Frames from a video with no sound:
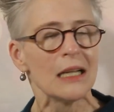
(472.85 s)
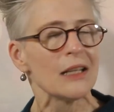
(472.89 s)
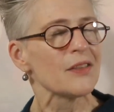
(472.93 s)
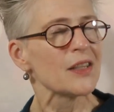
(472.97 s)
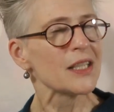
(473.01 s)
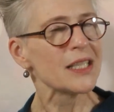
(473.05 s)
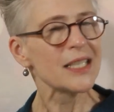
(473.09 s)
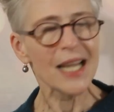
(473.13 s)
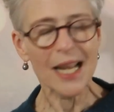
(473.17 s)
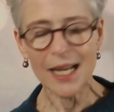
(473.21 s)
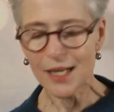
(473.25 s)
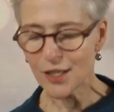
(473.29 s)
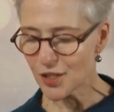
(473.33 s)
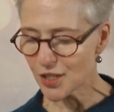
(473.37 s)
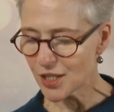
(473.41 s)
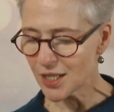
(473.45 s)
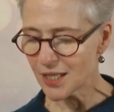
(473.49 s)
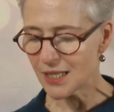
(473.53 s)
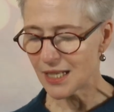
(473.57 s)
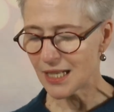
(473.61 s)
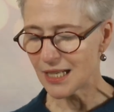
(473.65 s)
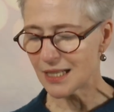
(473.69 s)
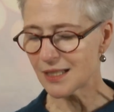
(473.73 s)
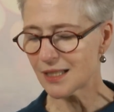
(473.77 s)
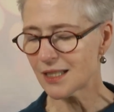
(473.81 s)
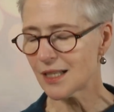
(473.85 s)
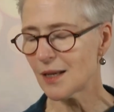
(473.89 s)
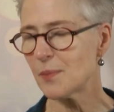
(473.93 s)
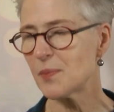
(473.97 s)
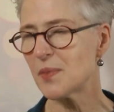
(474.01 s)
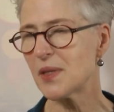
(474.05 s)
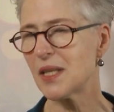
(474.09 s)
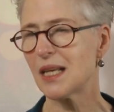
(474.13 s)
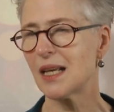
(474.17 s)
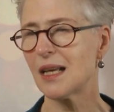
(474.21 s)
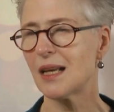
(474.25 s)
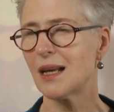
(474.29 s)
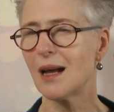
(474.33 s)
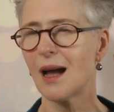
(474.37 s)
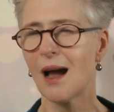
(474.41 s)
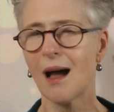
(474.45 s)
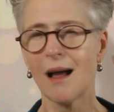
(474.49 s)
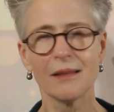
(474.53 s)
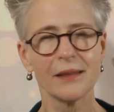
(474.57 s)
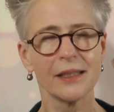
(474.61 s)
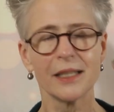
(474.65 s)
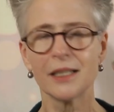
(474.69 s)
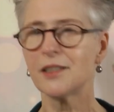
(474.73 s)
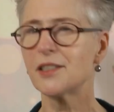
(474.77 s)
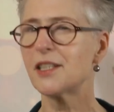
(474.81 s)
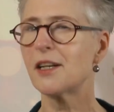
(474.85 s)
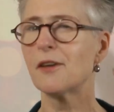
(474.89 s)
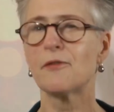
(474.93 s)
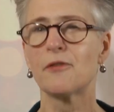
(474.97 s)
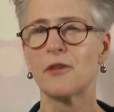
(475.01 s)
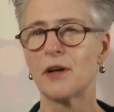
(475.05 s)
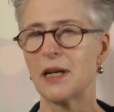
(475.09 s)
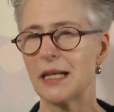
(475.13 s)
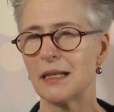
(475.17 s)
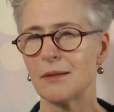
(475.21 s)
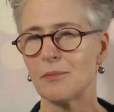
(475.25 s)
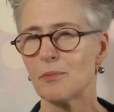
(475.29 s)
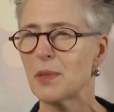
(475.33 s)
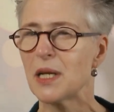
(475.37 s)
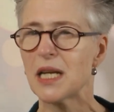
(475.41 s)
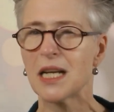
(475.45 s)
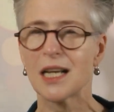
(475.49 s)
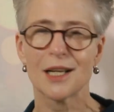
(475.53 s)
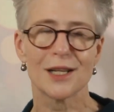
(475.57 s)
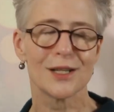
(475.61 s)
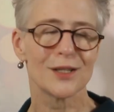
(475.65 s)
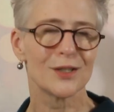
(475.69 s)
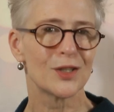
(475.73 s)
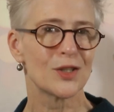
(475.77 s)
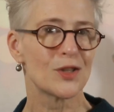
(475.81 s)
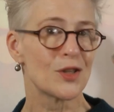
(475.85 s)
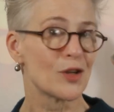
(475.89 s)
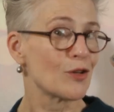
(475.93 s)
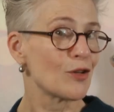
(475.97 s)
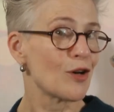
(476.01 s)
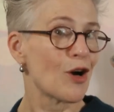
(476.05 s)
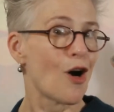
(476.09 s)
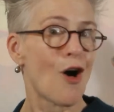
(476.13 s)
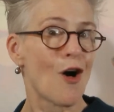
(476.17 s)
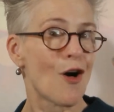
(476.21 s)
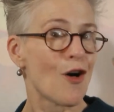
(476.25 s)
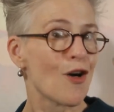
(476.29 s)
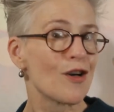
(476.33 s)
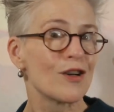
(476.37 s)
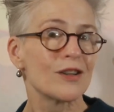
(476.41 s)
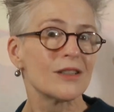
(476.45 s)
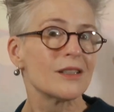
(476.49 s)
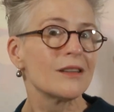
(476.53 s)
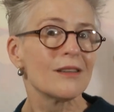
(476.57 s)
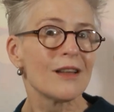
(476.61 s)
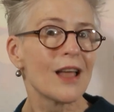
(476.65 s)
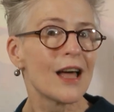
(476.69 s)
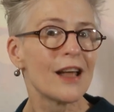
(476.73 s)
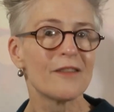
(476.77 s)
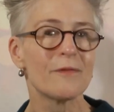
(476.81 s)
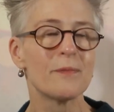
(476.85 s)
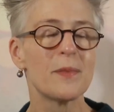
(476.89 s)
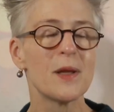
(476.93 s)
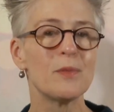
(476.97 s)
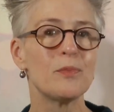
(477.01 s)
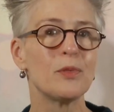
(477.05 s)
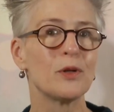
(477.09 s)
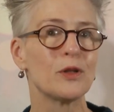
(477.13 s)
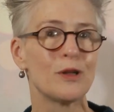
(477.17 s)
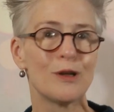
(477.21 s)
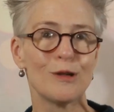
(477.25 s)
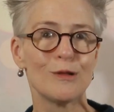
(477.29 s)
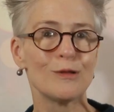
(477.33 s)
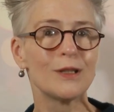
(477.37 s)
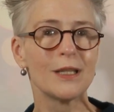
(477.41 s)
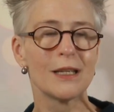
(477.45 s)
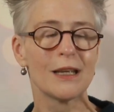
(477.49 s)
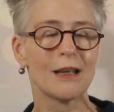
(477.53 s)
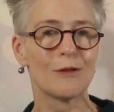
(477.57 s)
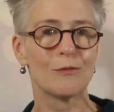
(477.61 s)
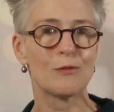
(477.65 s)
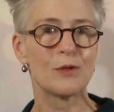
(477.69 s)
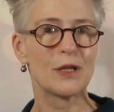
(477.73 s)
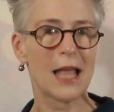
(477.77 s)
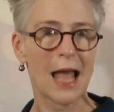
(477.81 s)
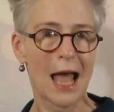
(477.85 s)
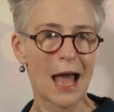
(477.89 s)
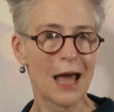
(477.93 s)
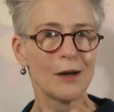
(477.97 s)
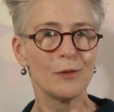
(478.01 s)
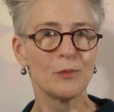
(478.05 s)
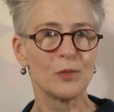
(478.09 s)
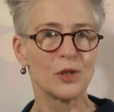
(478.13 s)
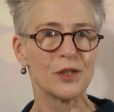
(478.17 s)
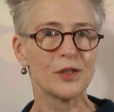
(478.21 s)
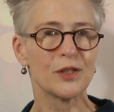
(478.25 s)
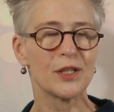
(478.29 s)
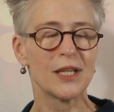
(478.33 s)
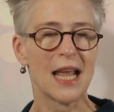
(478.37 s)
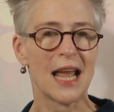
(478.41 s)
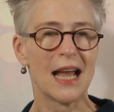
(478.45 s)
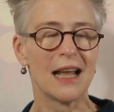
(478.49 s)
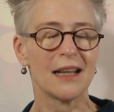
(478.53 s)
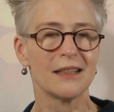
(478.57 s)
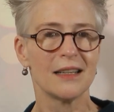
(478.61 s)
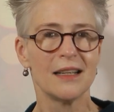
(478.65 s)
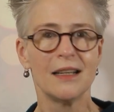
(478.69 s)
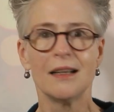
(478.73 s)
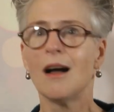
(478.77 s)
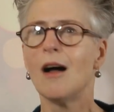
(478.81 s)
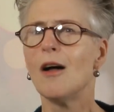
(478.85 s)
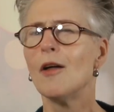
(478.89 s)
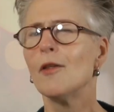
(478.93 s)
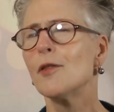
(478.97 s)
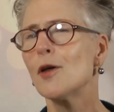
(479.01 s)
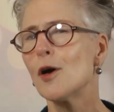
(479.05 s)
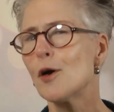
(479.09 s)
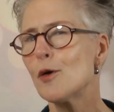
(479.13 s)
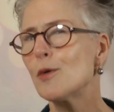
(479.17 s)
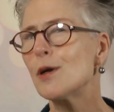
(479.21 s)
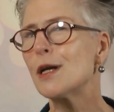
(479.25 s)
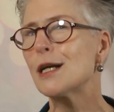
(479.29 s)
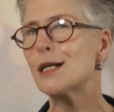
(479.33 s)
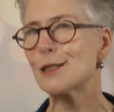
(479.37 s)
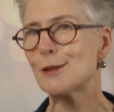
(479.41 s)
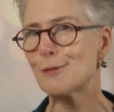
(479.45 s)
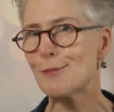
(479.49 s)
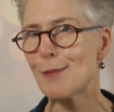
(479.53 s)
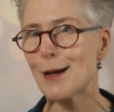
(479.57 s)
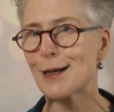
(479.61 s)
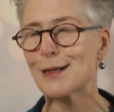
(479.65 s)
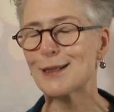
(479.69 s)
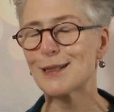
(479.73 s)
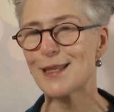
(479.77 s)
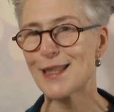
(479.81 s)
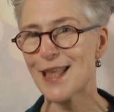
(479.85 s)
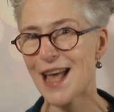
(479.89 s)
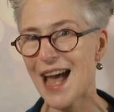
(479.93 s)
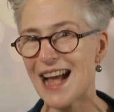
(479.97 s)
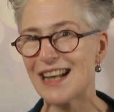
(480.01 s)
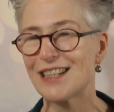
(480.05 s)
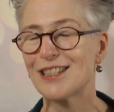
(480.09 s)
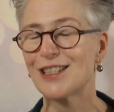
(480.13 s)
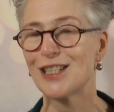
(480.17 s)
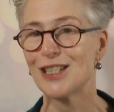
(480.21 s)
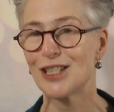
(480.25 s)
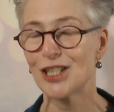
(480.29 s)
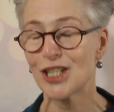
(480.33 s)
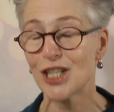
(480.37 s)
The Teishin is something a little different because there aren't a lot of people using it with animals yet, although we expect that to